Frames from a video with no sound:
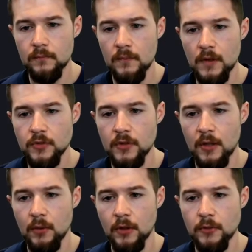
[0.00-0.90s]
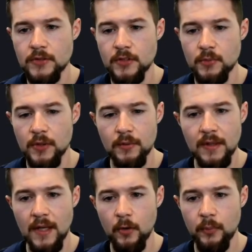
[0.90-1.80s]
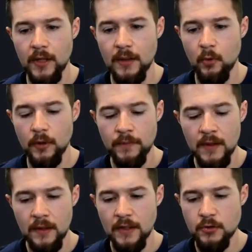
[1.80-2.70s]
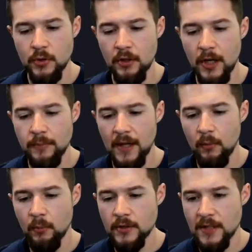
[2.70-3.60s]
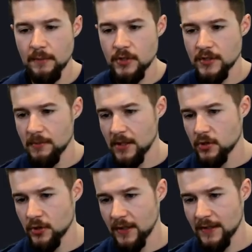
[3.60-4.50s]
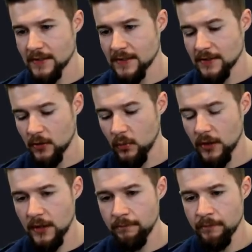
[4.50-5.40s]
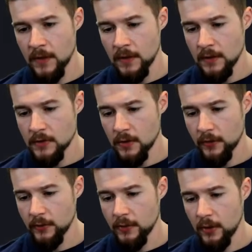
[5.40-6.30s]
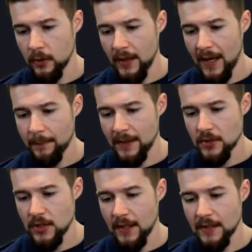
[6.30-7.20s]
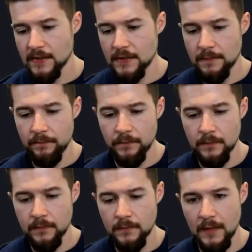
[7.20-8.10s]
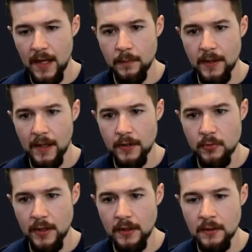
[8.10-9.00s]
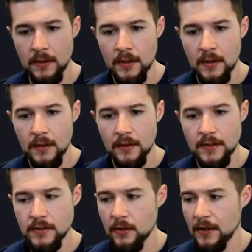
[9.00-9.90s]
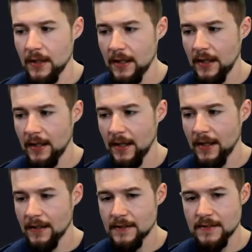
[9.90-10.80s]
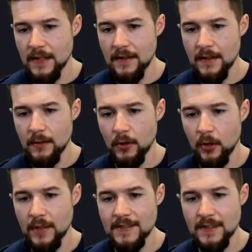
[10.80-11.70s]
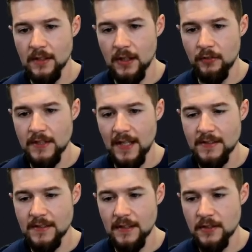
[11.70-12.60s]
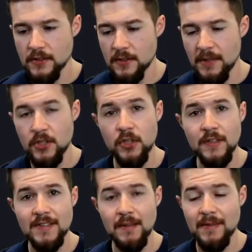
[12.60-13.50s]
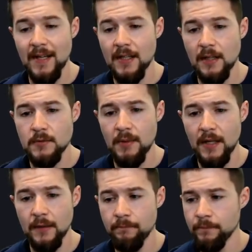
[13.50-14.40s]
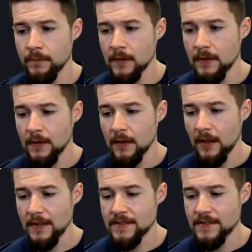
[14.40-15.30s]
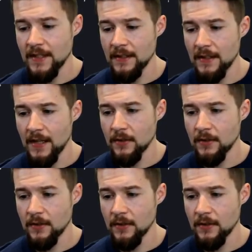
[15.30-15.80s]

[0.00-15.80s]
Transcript: So now we'll close this. We don't need that open anymore. Let's run our API one more time just to make sure that this is still working. So I'll do node app.js. API is running. Let's go ahead and send the request to get all of our tasks again, just to make sure the same data comes back. I'll hit send, and you can